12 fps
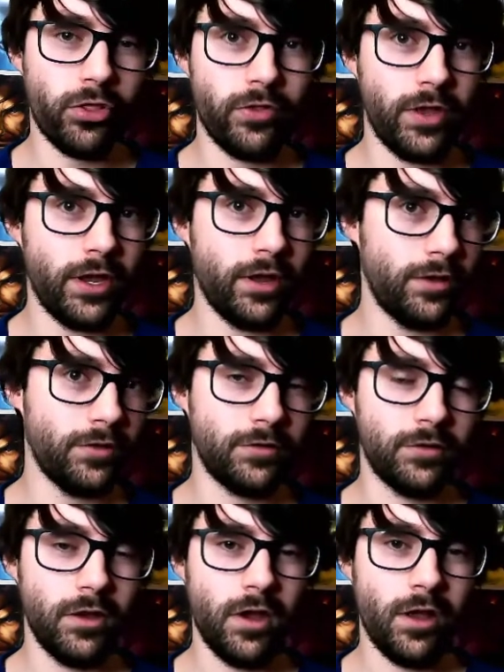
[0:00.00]

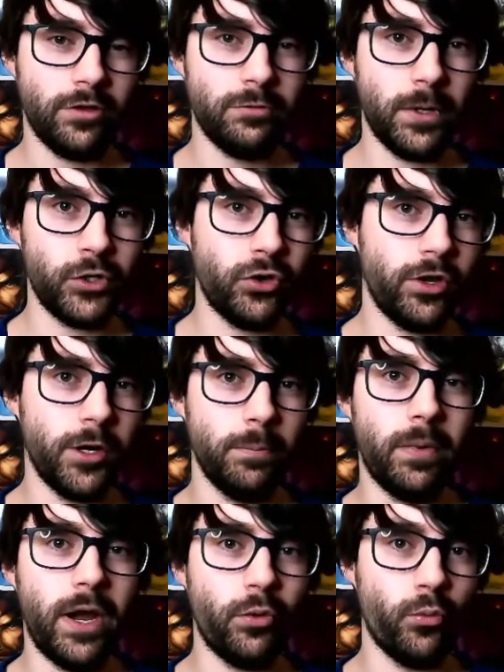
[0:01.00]
things, especially
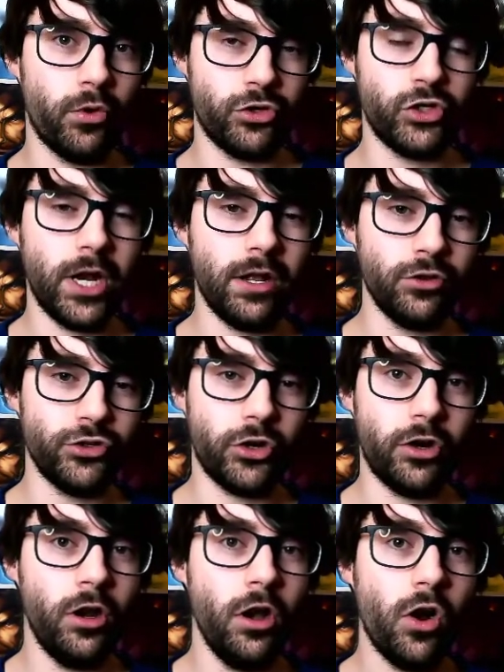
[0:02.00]
combined with
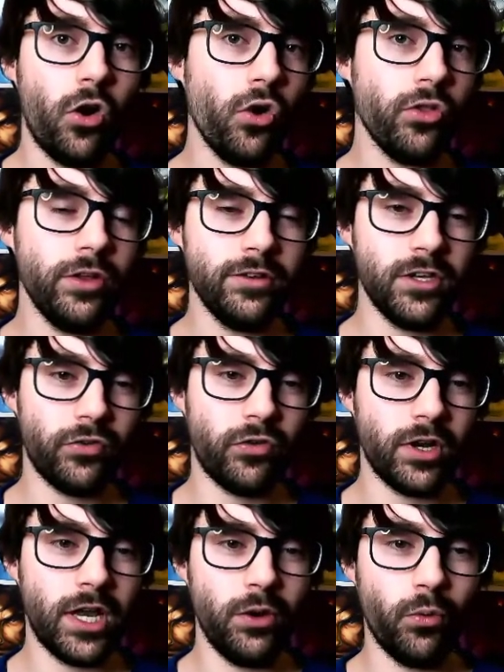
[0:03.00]
Challenger. All these
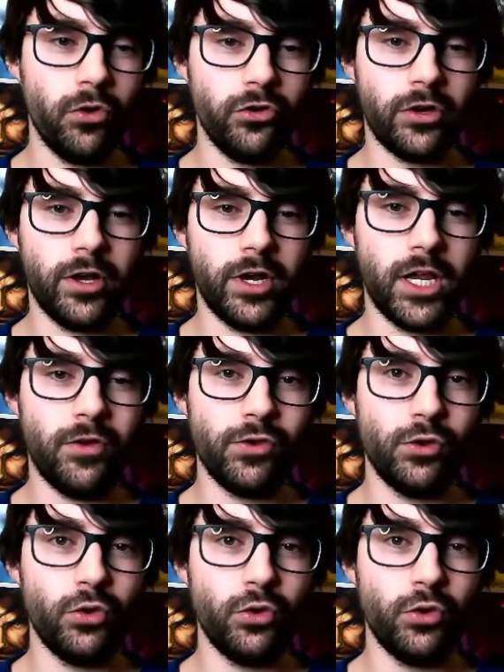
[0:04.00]
different keywords are going to give you